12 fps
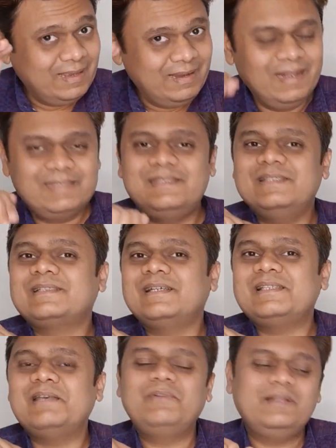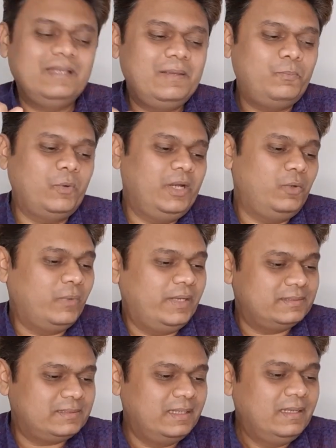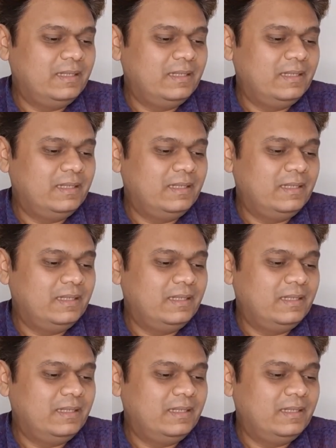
Let's discuss everything point wise.